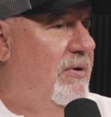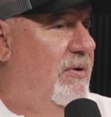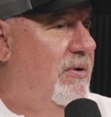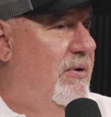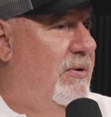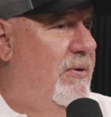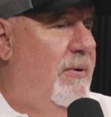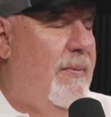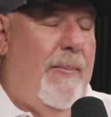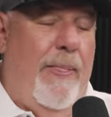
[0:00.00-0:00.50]

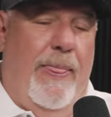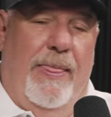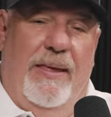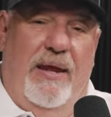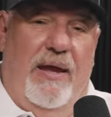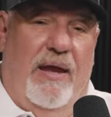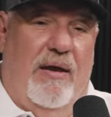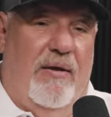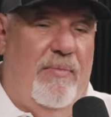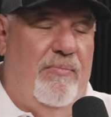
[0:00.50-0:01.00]
swing.
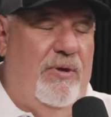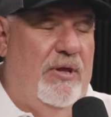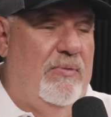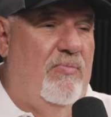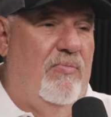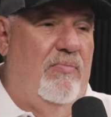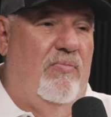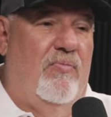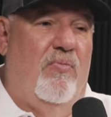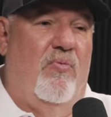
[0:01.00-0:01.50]
Yeah, I
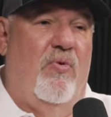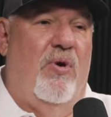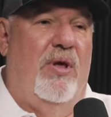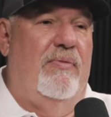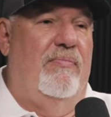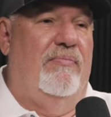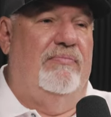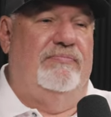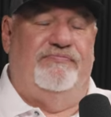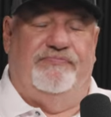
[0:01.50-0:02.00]
mean, the one,
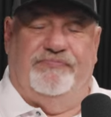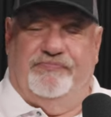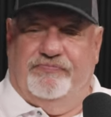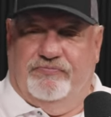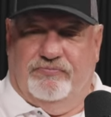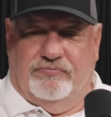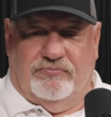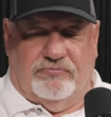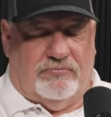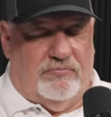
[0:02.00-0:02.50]
opposite of what we
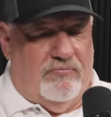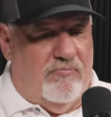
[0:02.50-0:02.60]
want.